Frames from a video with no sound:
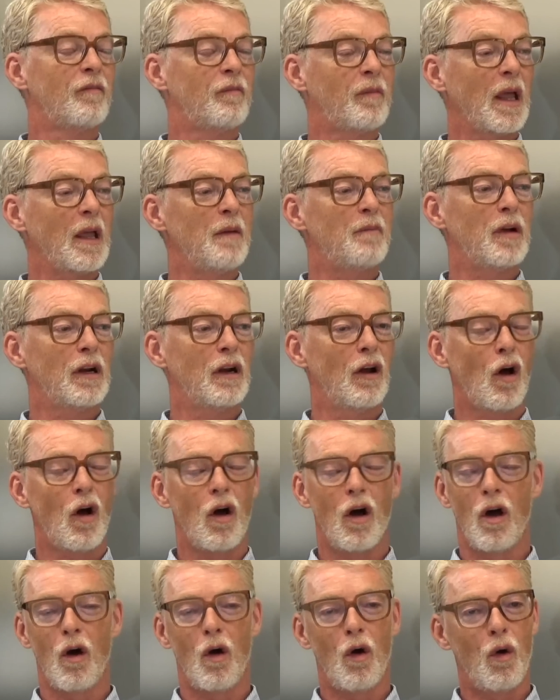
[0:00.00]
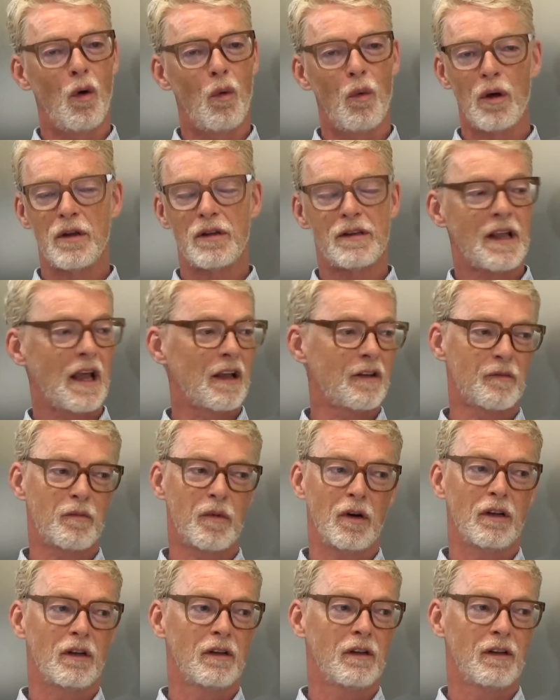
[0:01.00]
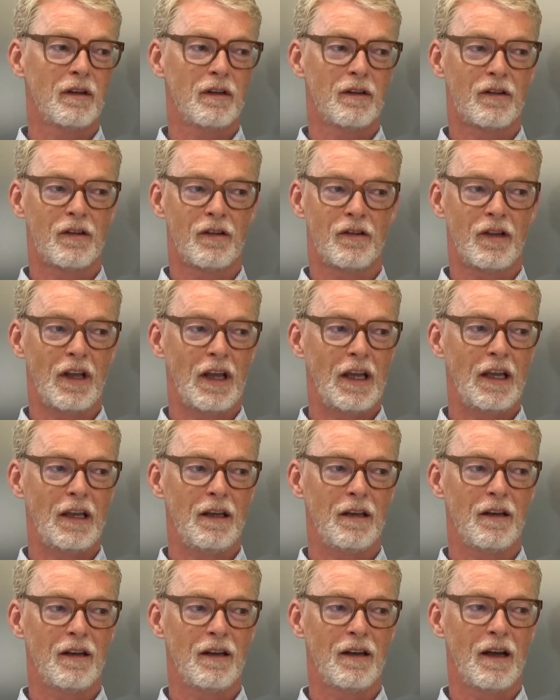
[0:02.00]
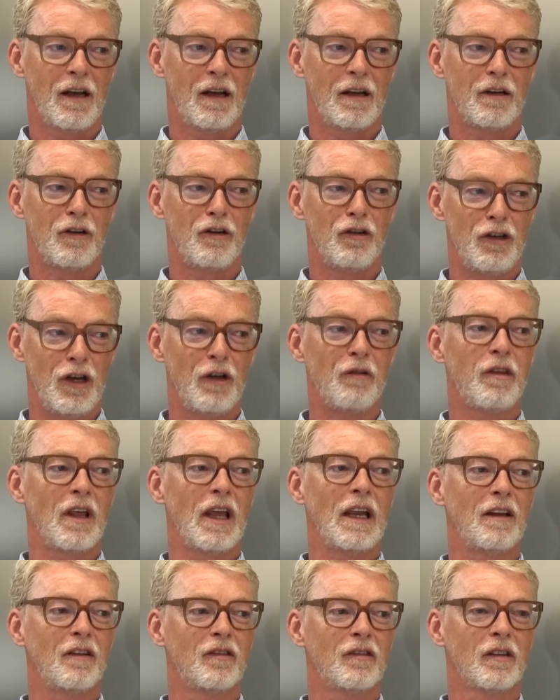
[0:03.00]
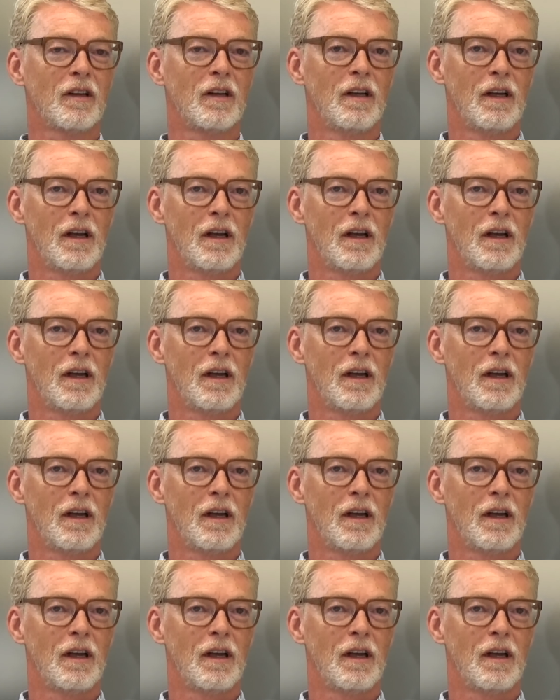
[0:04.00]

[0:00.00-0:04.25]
People are always desperate to see new things,